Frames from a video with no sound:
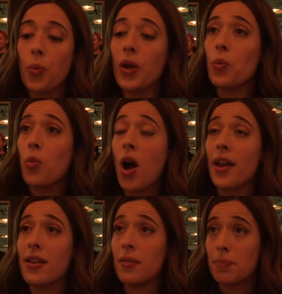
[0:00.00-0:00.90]
we
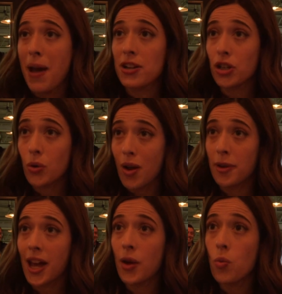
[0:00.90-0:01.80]
won, Patrick Webb
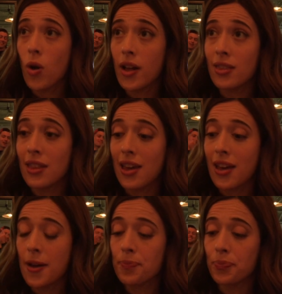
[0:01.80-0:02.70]
and I won
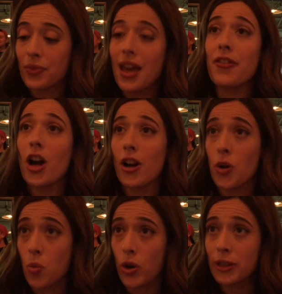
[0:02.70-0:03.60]
the Kevin Hart
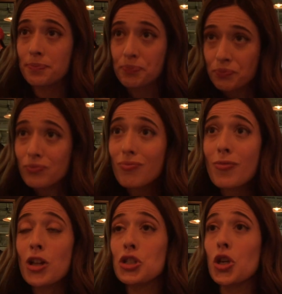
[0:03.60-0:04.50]
Award.
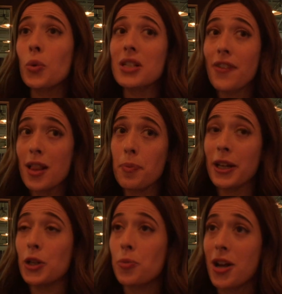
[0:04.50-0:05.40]
So we're
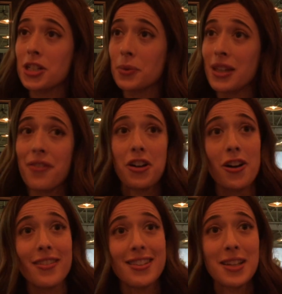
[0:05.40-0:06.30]
developing a new project with Kevin
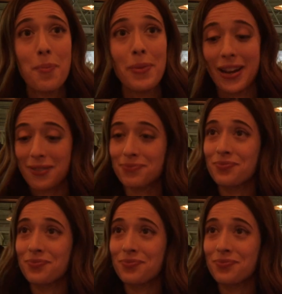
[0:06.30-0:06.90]
Hart and his company.